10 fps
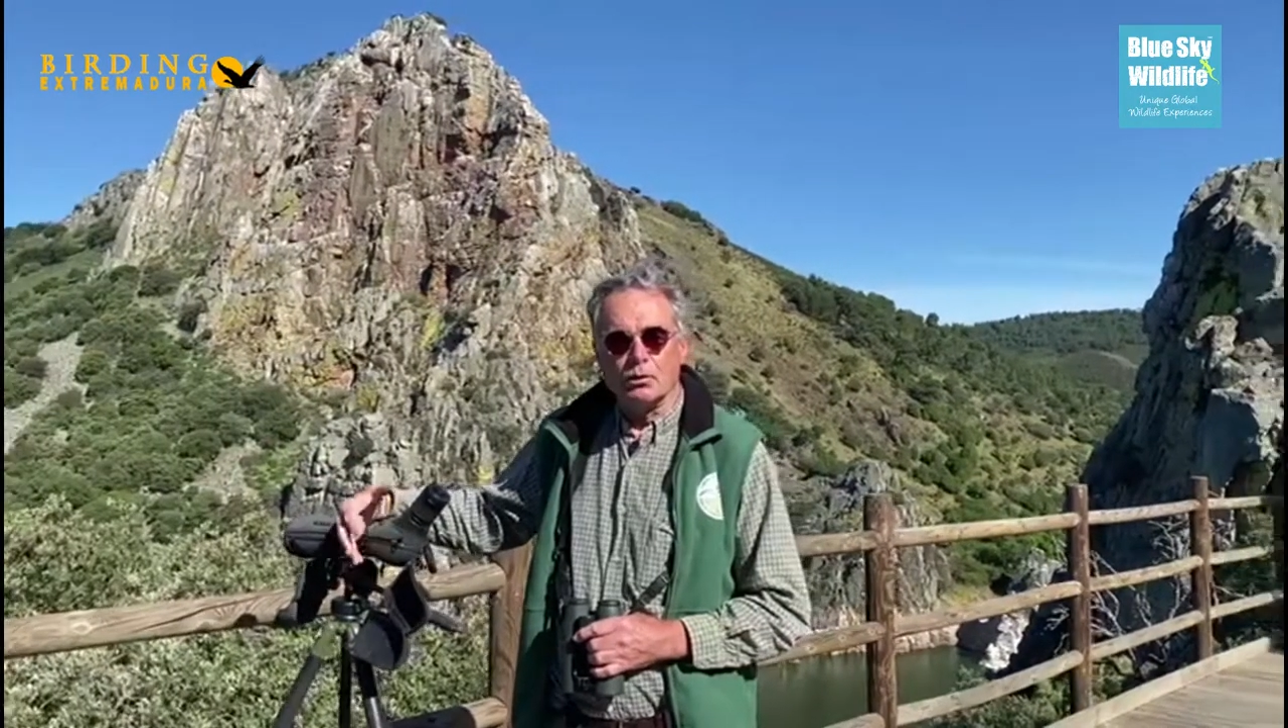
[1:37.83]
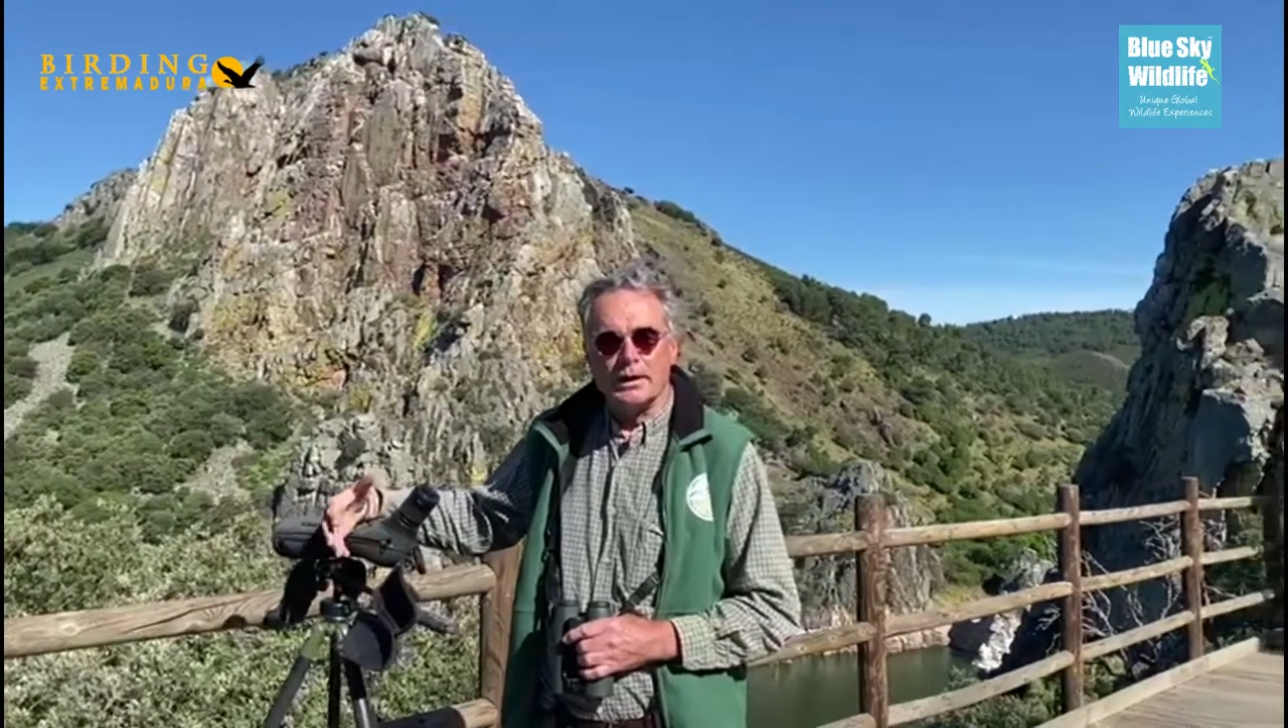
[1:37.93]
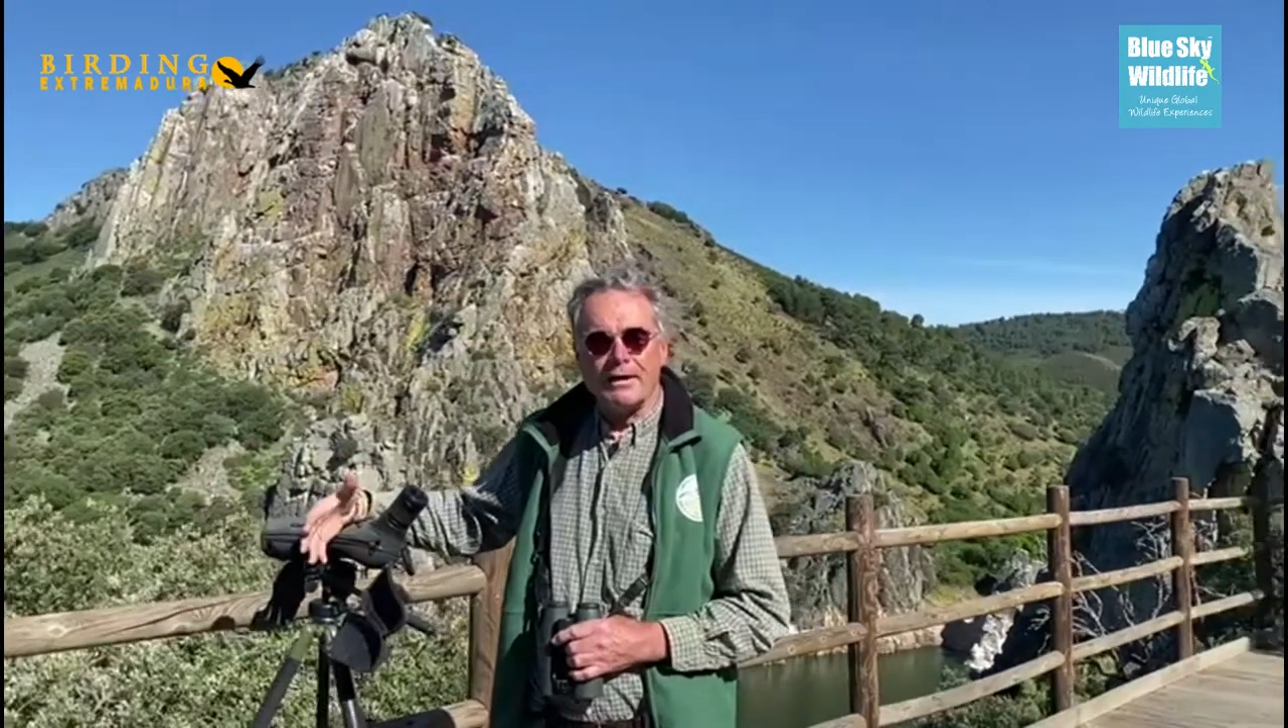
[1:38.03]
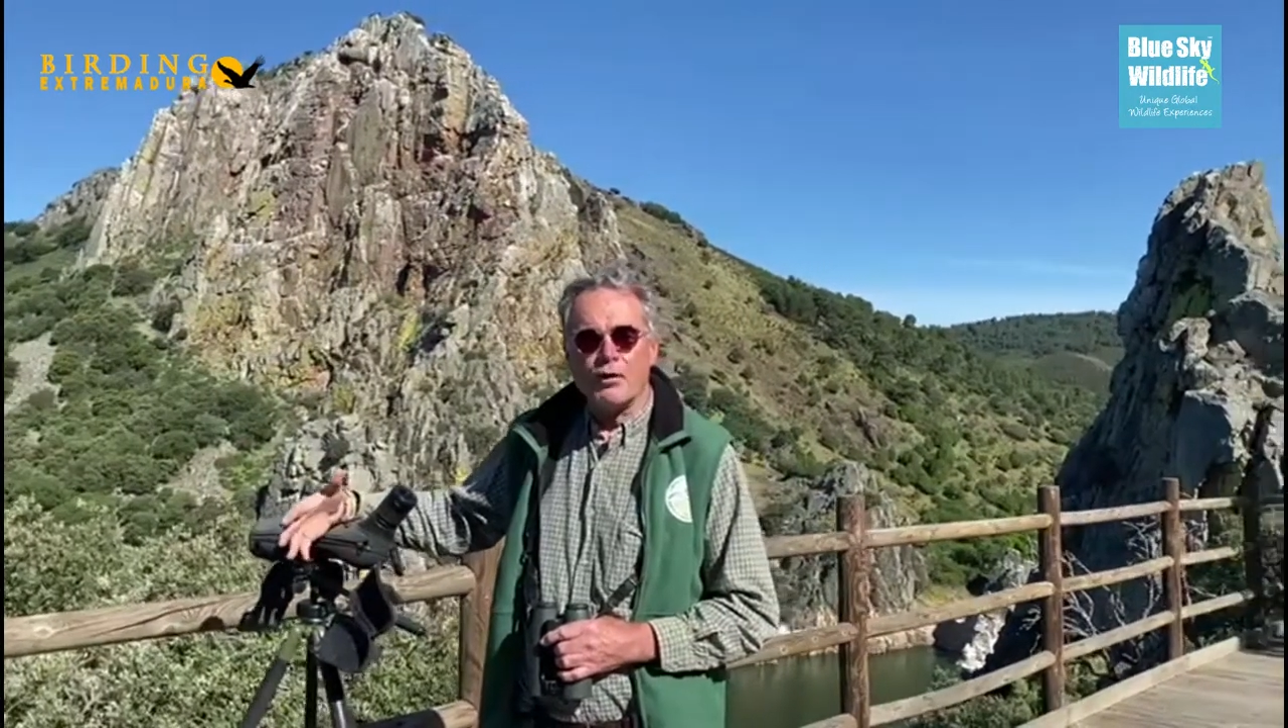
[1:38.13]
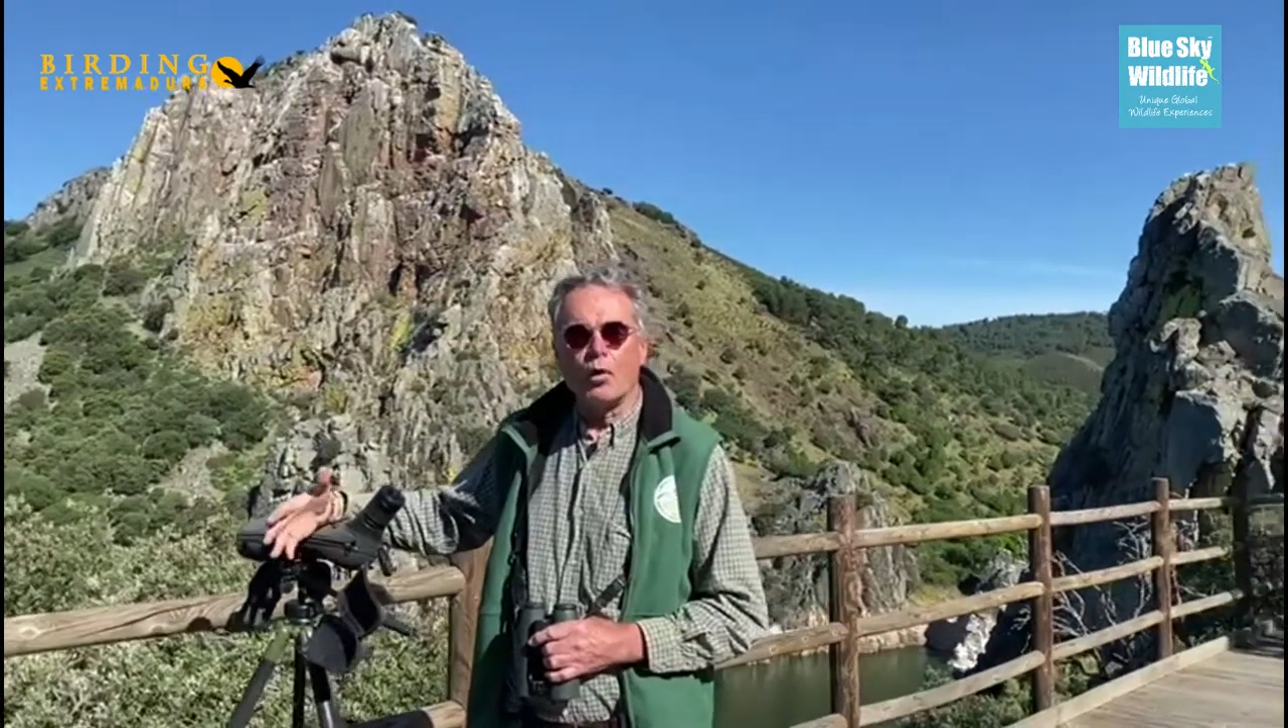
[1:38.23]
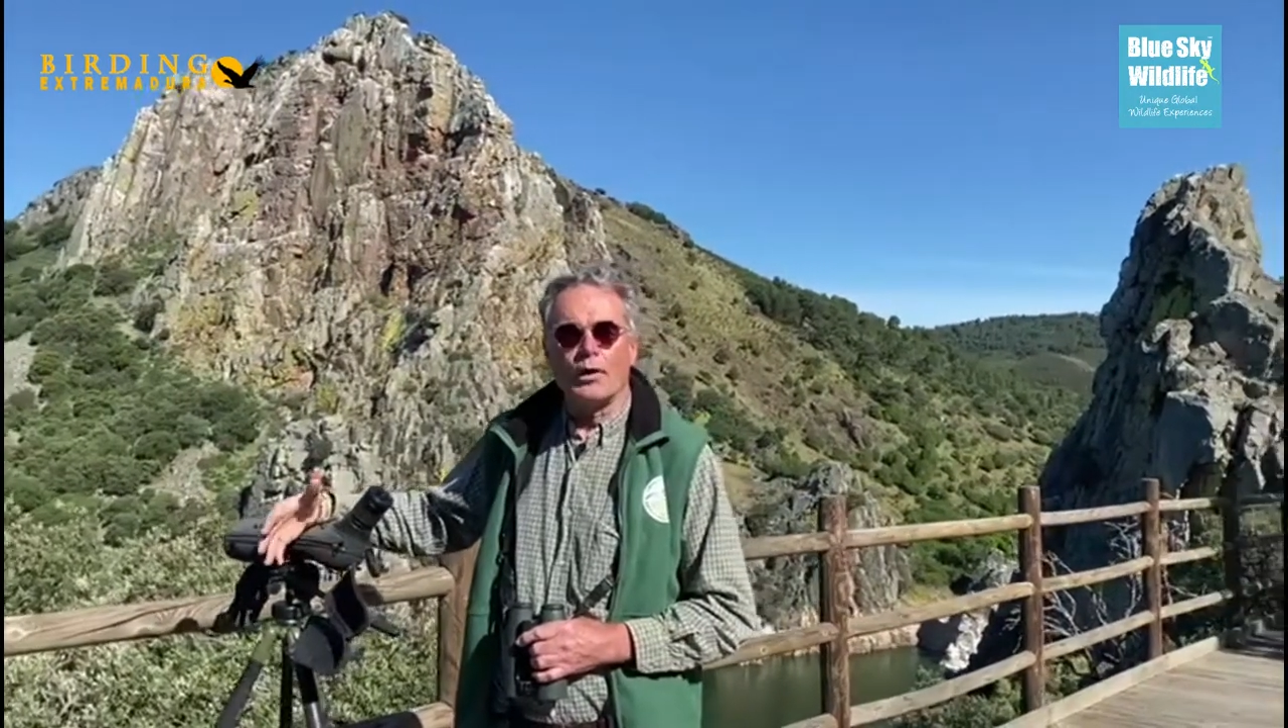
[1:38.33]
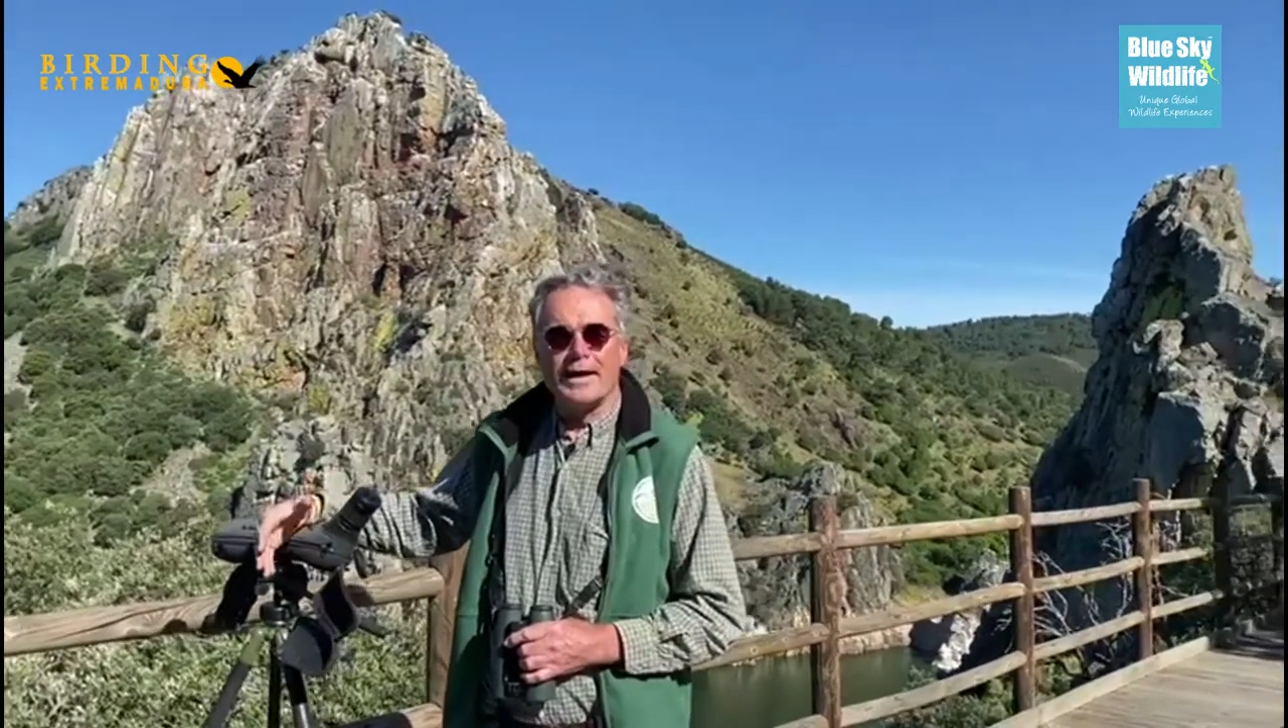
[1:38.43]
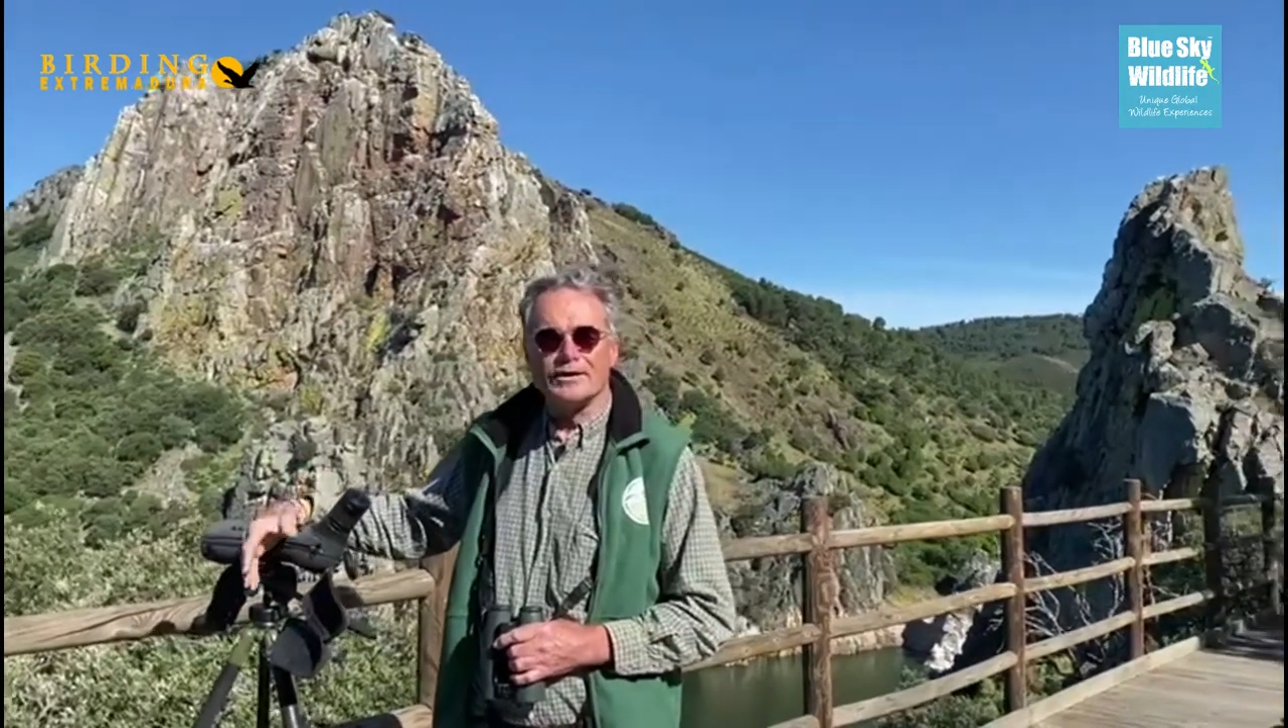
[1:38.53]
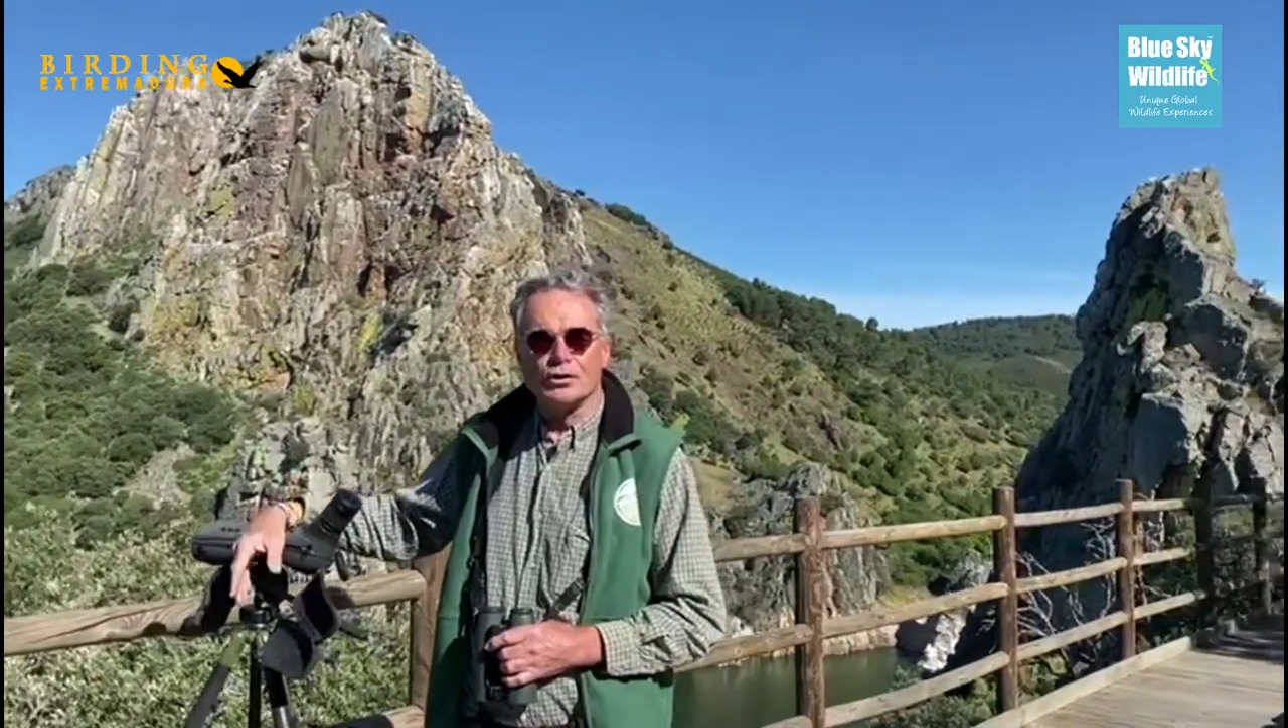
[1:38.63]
We have all that